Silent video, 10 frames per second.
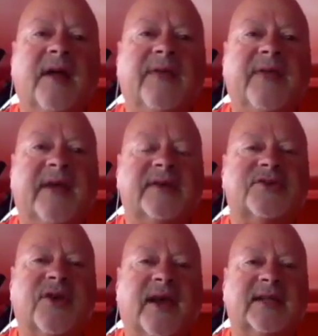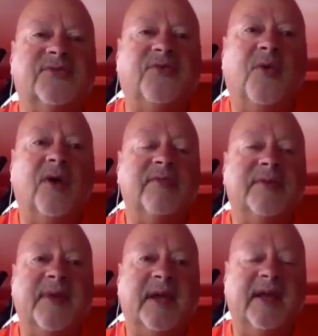that
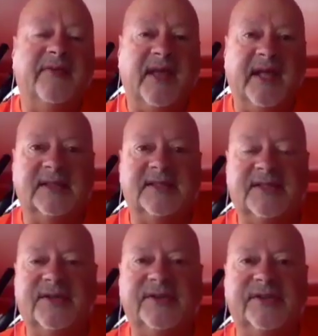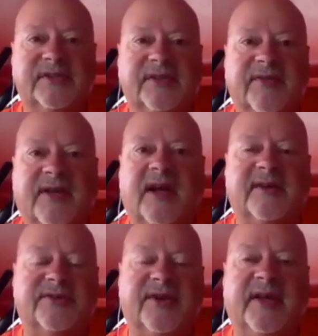transformed many of the institutions of the
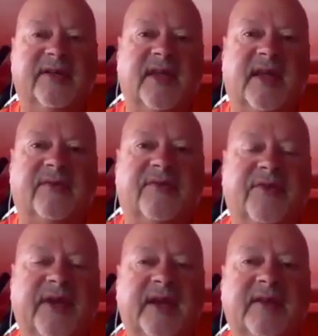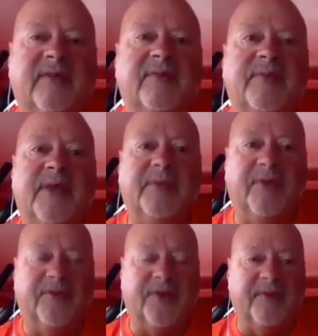country, that freed
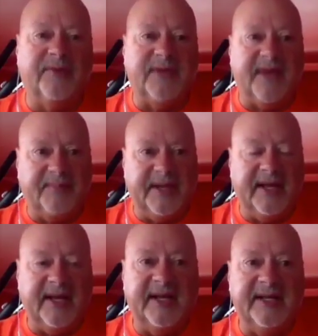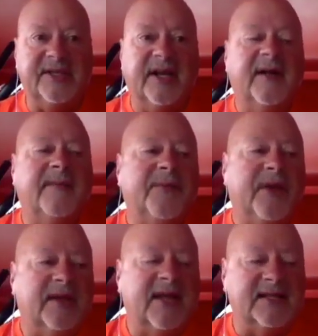people from debt peonage,
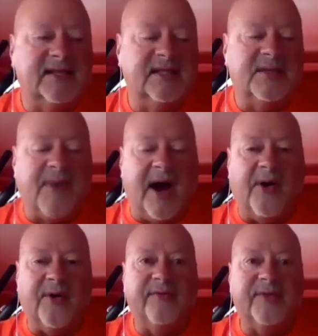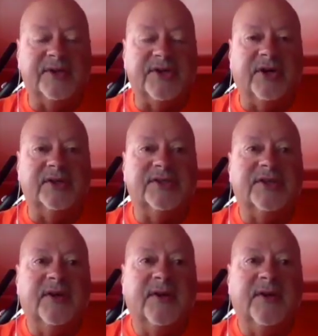lessened the power of the church,